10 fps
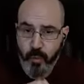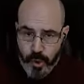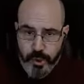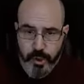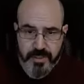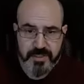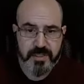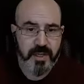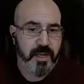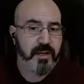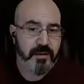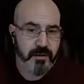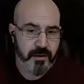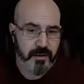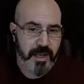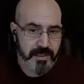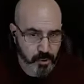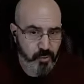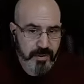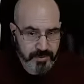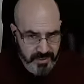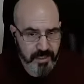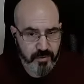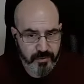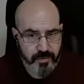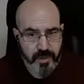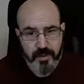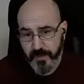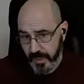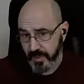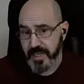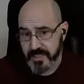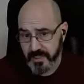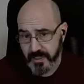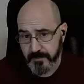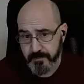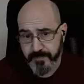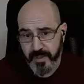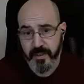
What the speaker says: workers in underground tunnels very easily.